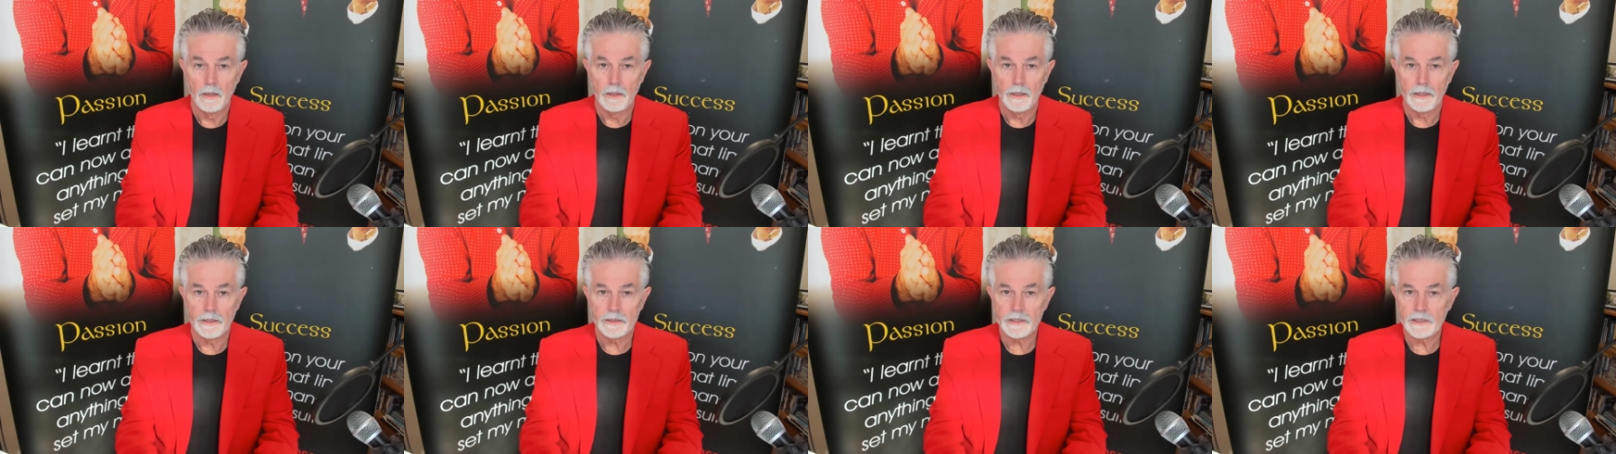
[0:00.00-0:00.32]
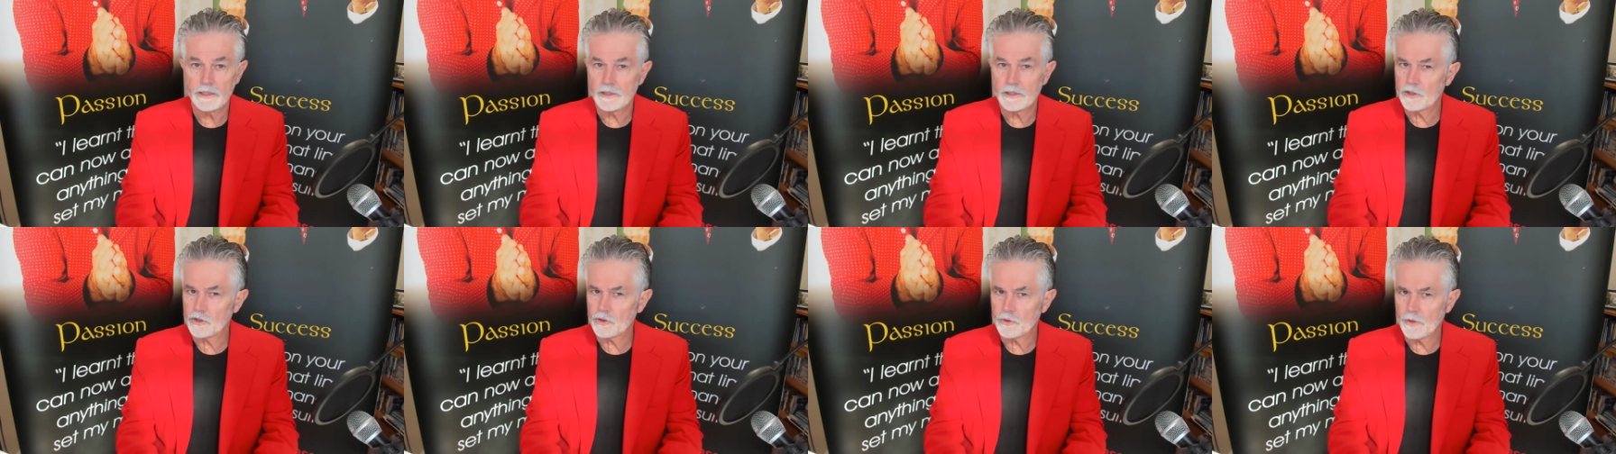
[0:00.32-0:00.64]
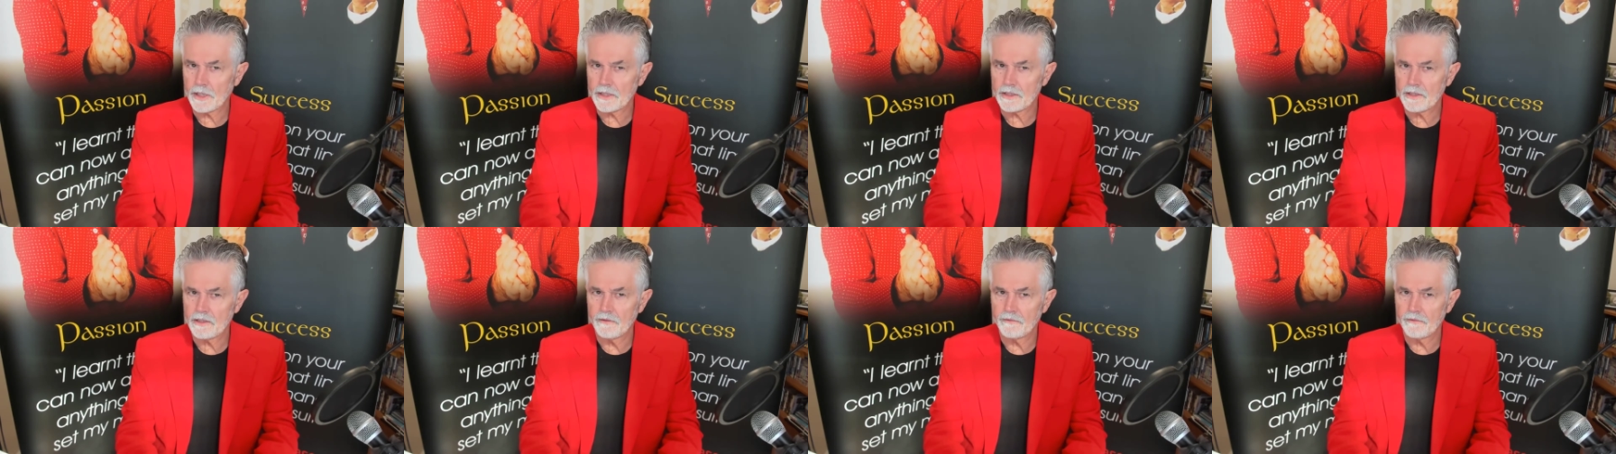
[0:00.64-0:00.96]
It's
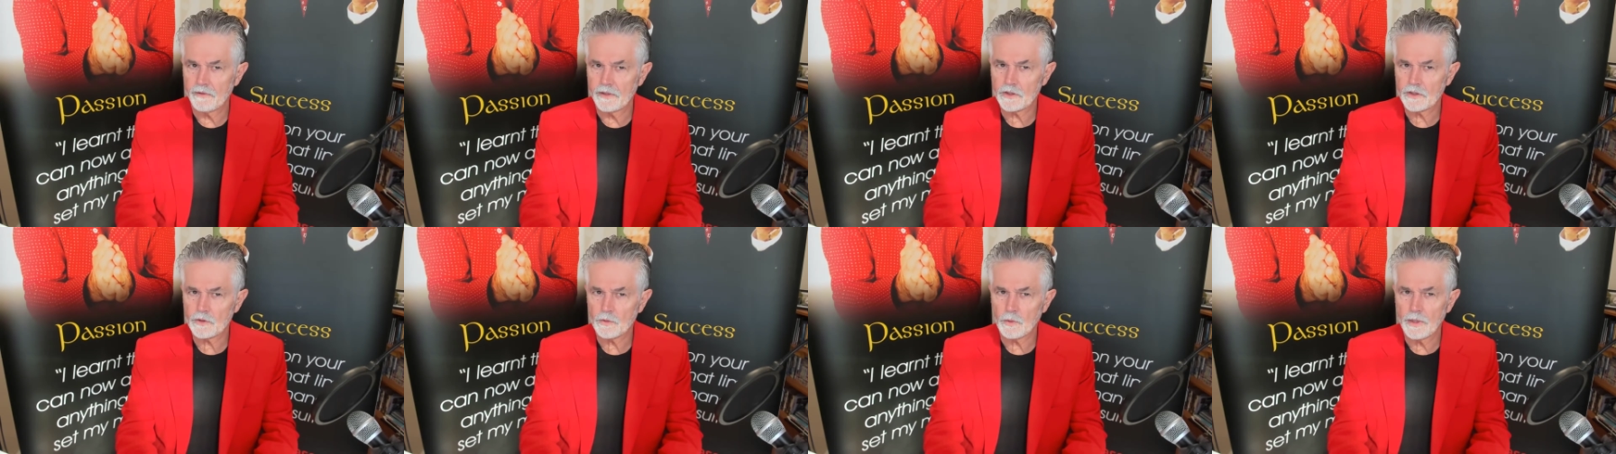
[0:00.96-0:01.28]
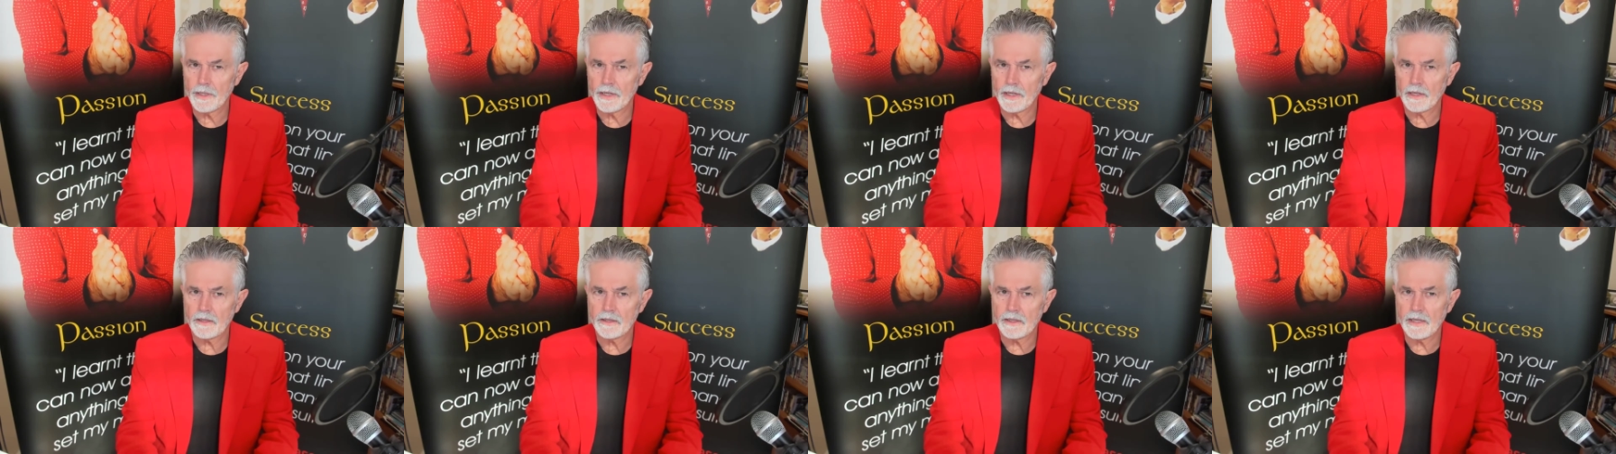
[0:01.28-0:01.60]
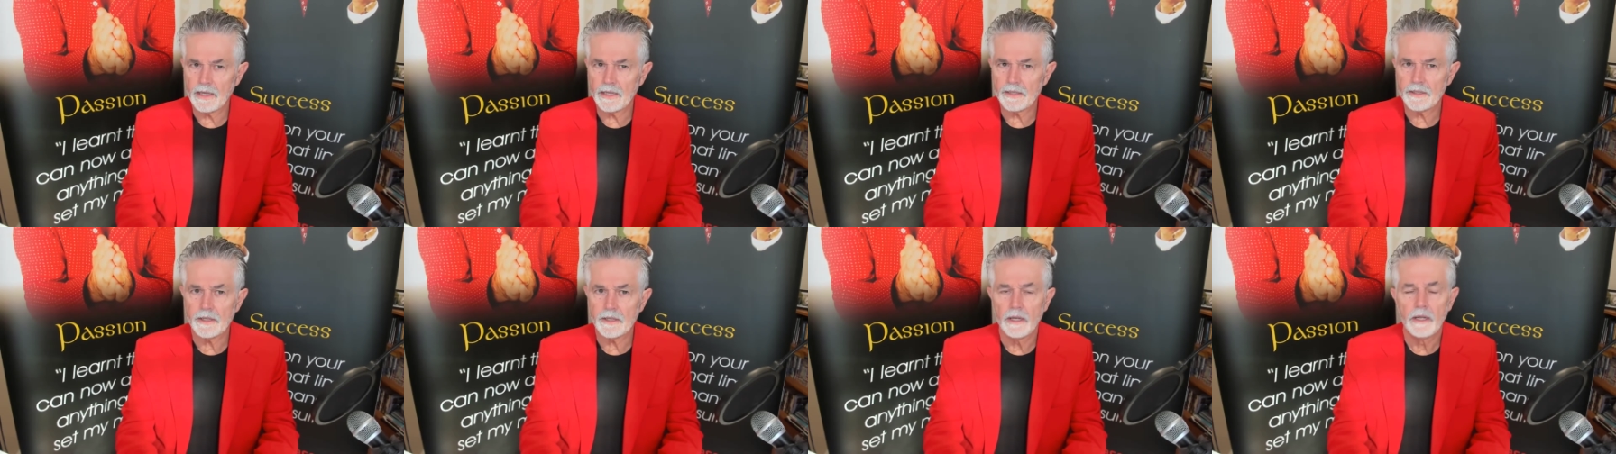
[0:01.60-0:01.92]
instructive this week
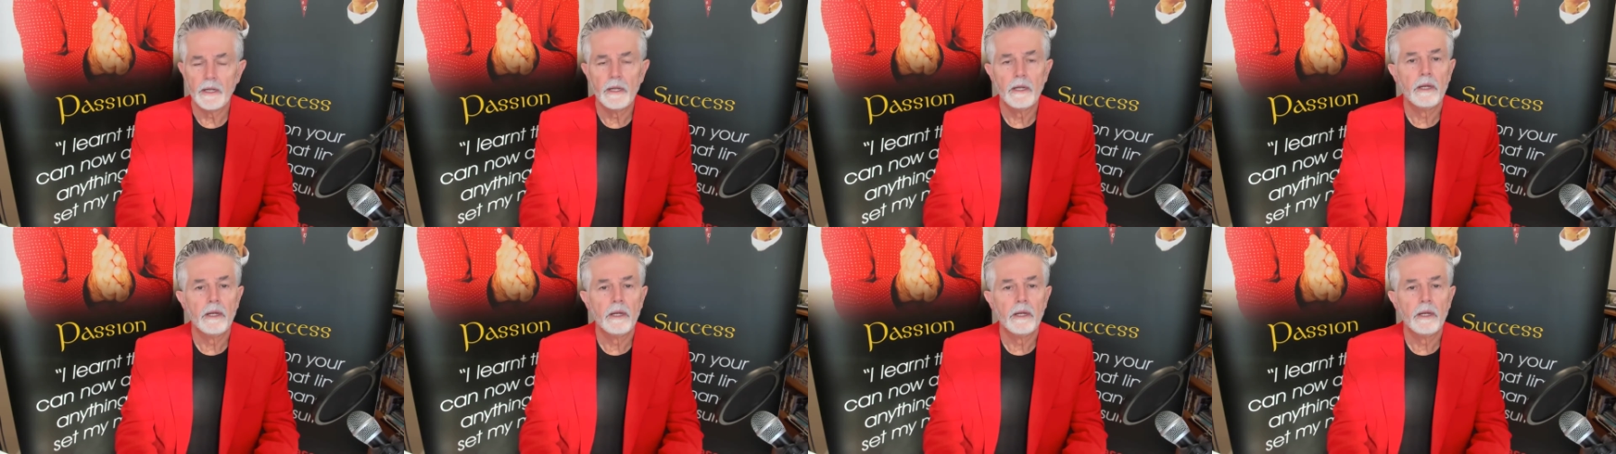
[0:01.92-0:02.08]
that